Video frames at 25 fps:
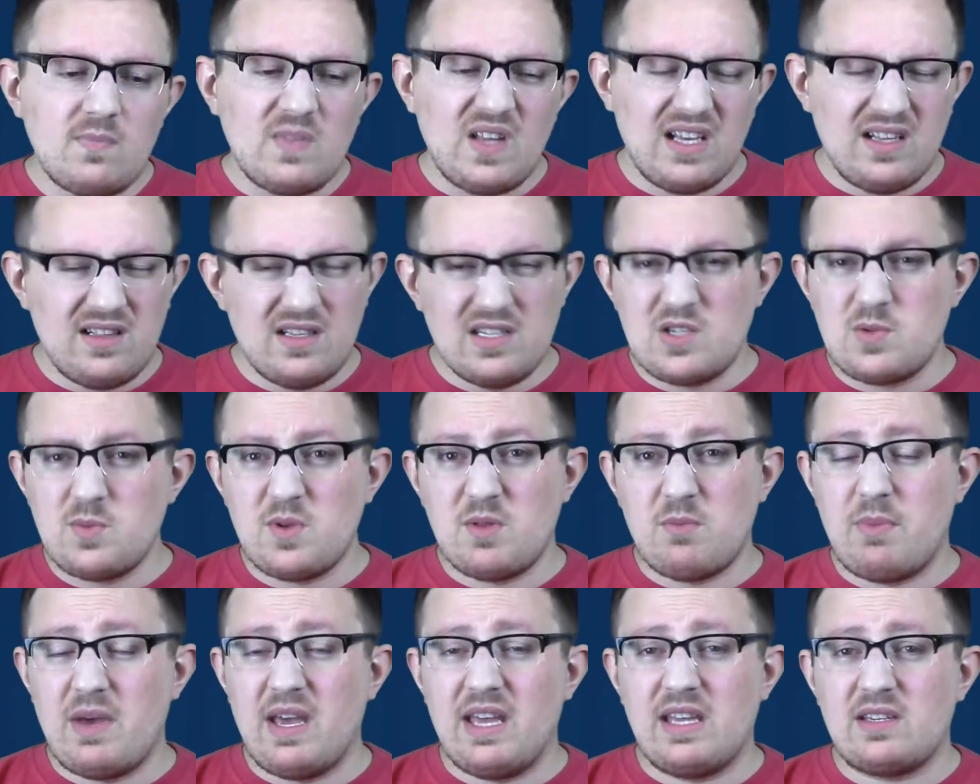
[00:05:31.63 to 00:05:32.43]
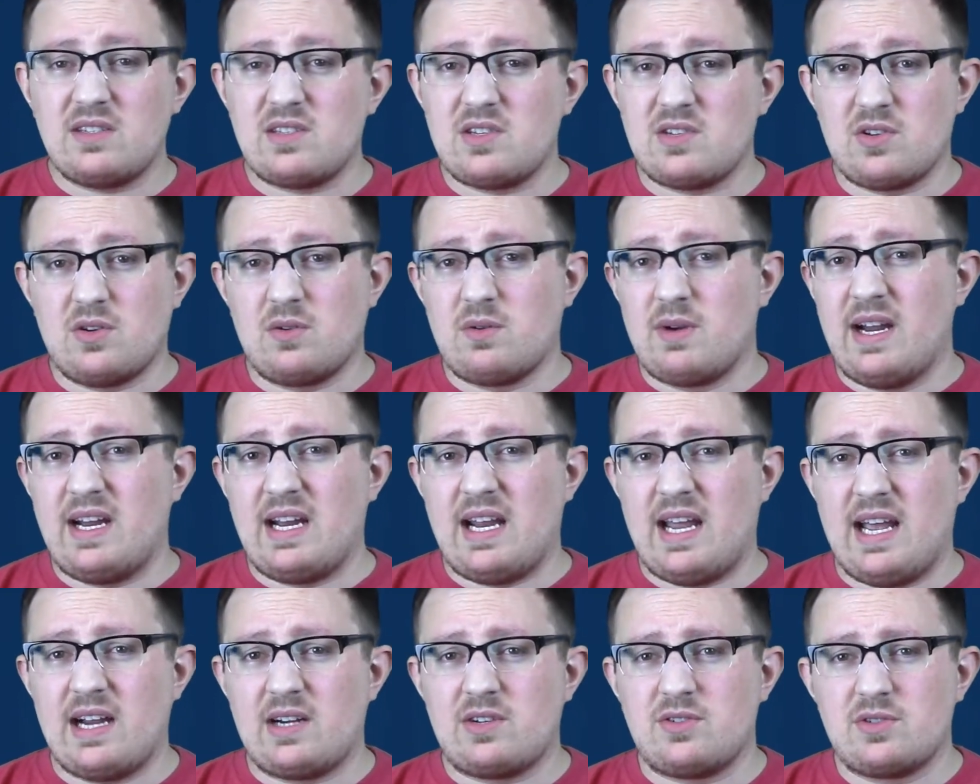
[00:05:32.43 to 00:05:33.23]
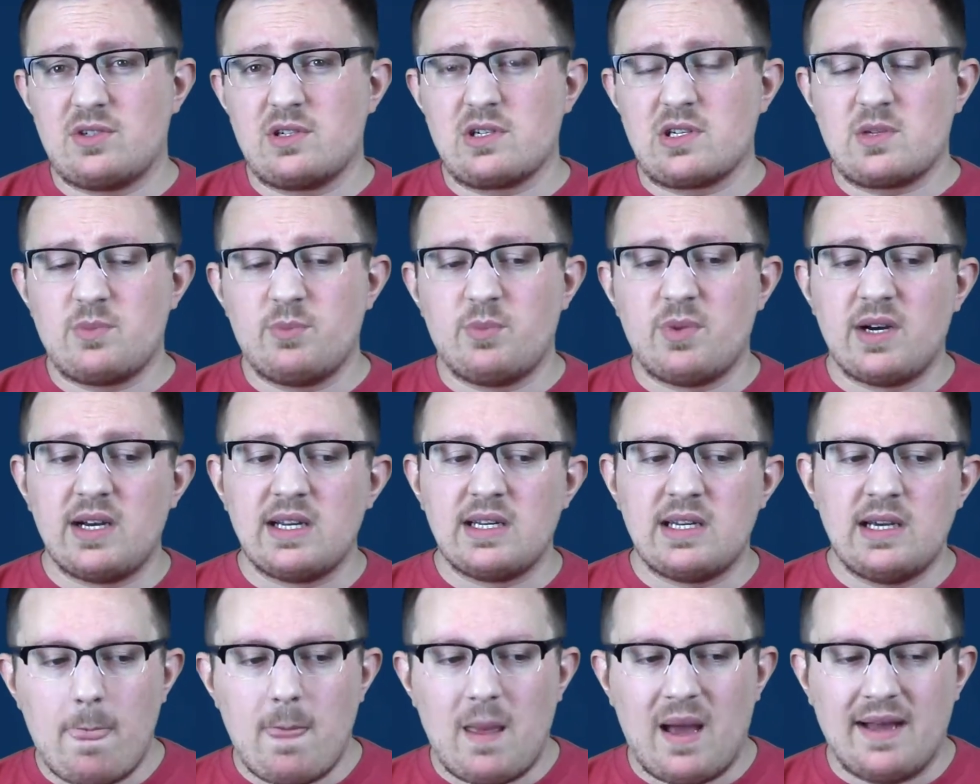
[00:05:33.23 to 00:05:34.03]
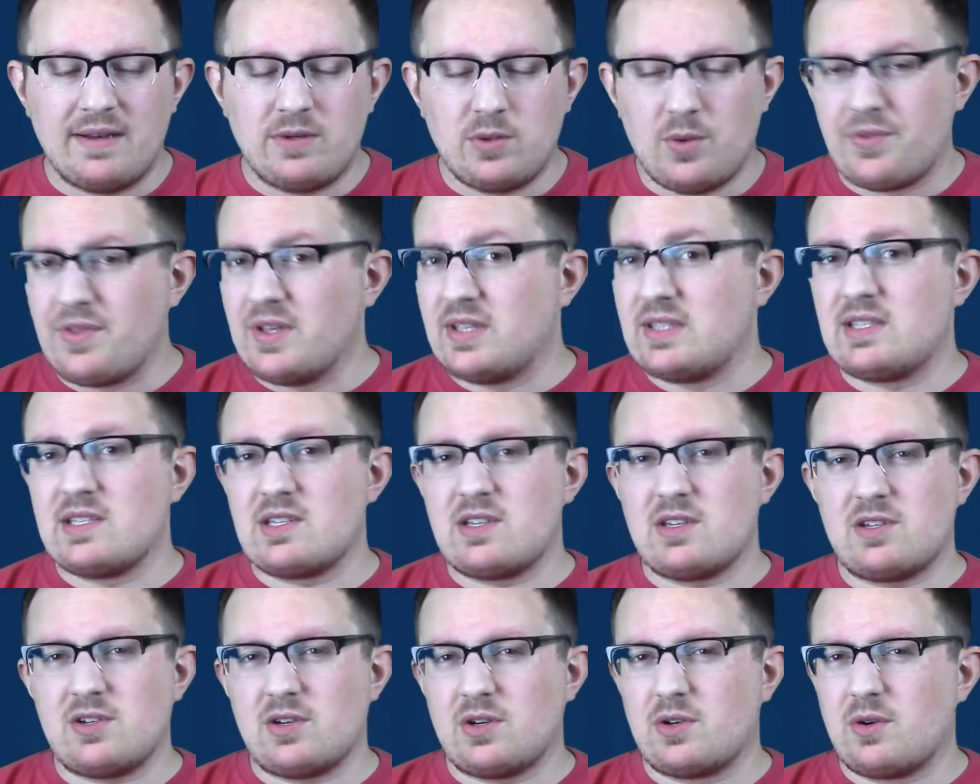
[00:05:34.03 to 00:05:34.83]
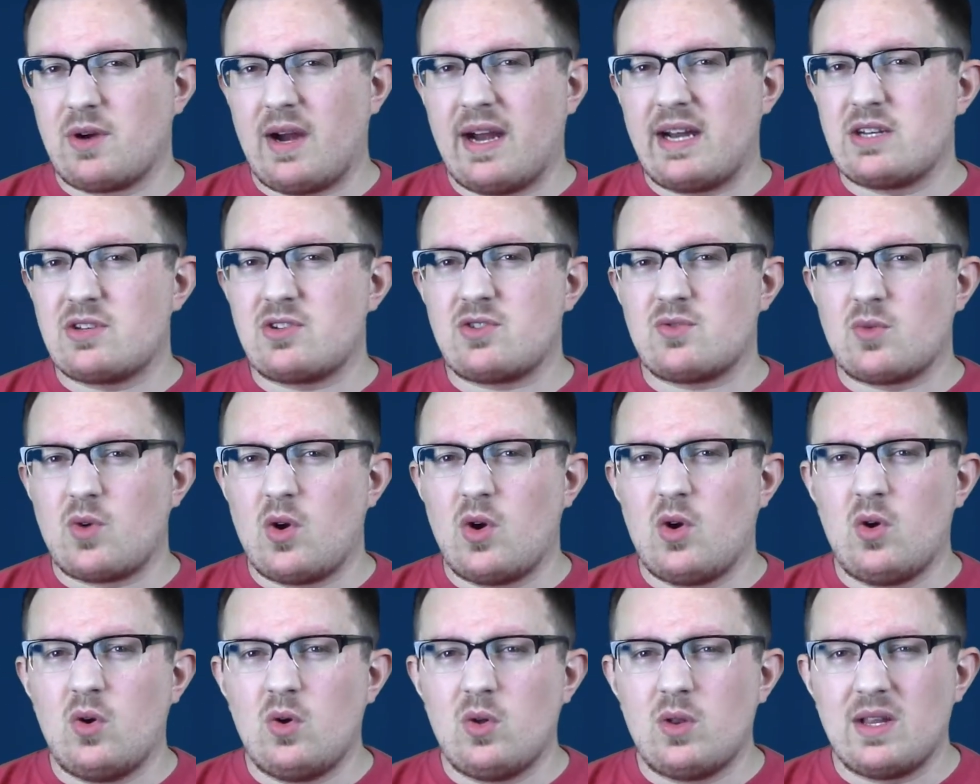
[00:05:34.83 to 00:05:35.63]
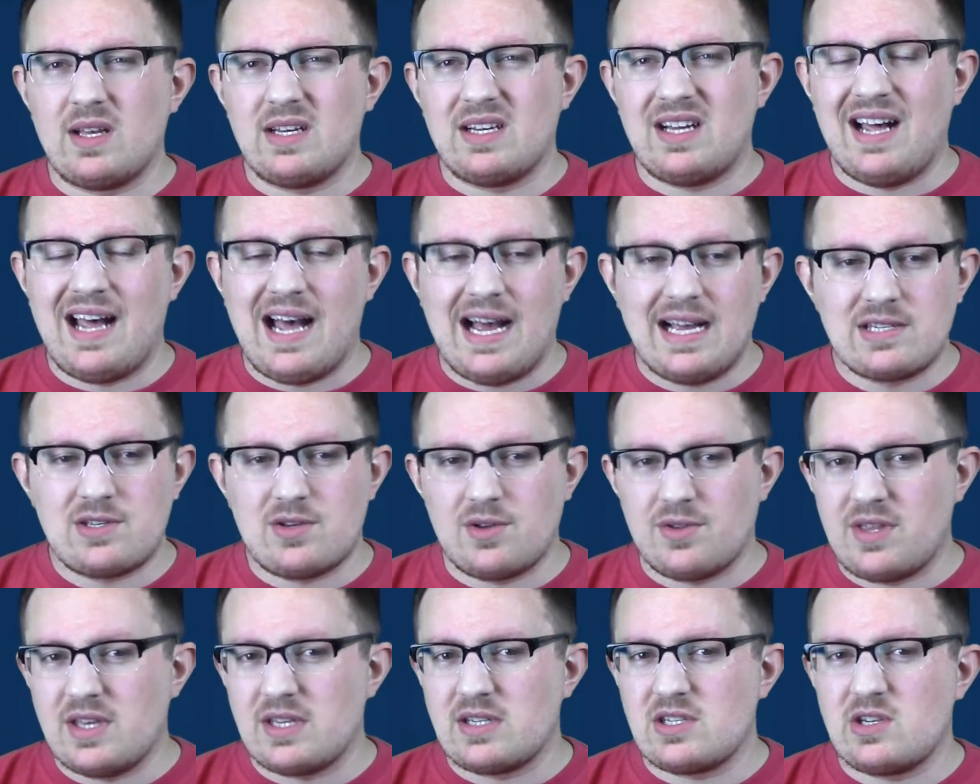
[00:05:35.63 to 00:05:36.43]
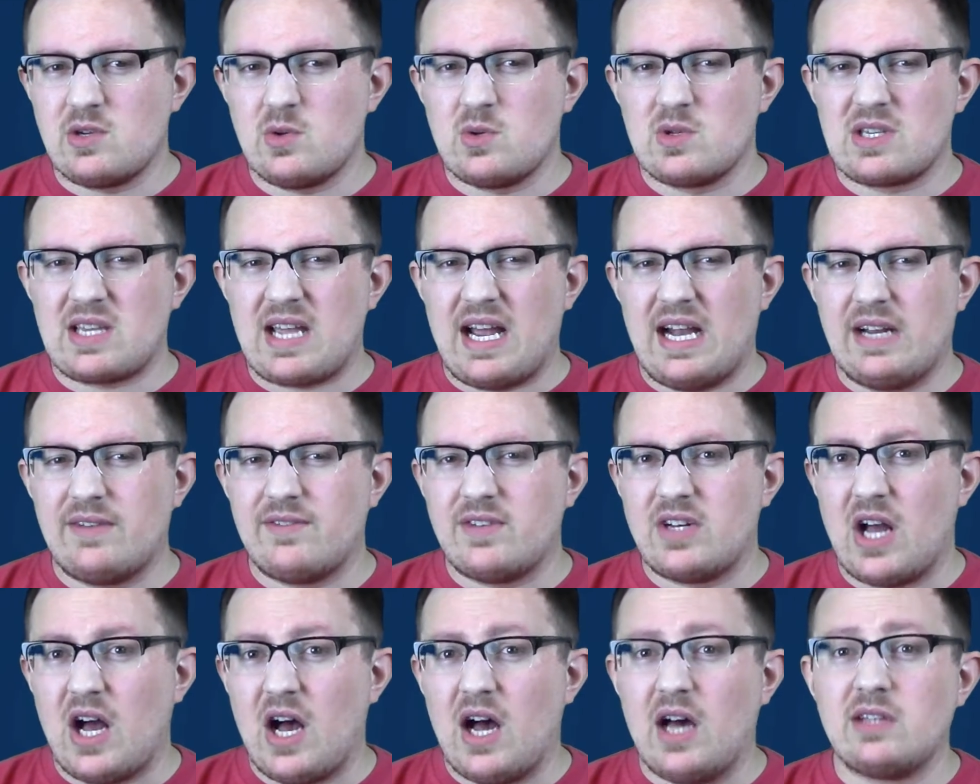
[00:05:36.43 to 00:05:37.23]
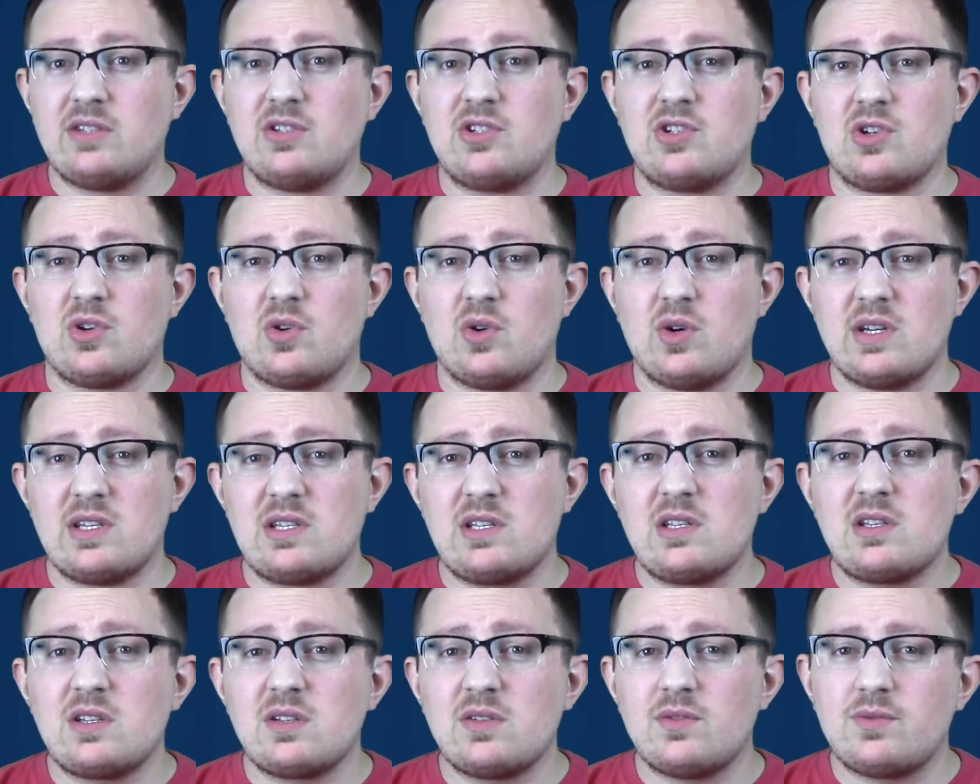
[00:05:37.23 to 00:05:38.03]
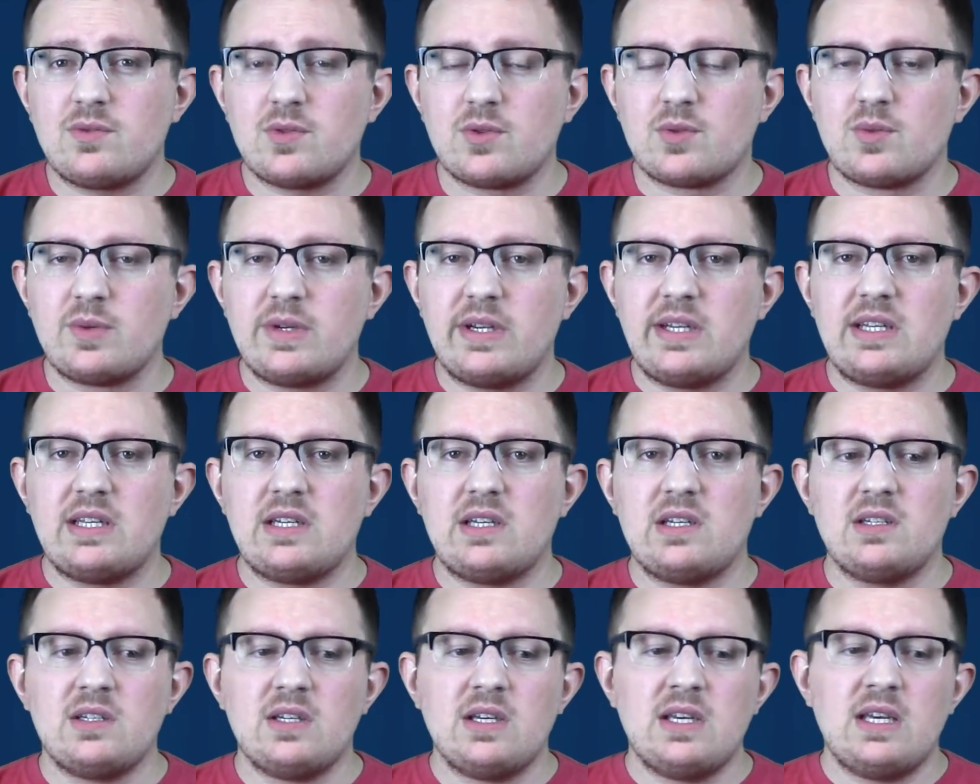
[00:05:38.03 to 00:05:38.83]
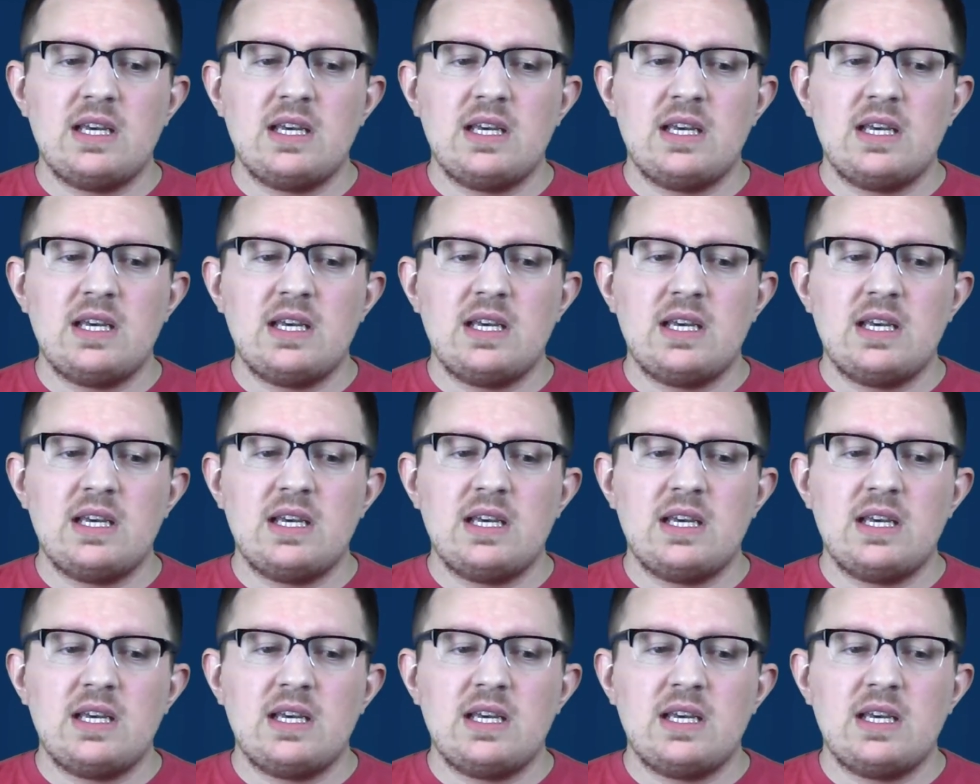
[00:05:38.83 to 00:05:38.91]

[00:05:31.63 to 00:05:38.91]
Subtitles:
Elizabeth Banks is a great actress, but I don't think this is her greatest role. I still think she was kind of an odd choice for Rita.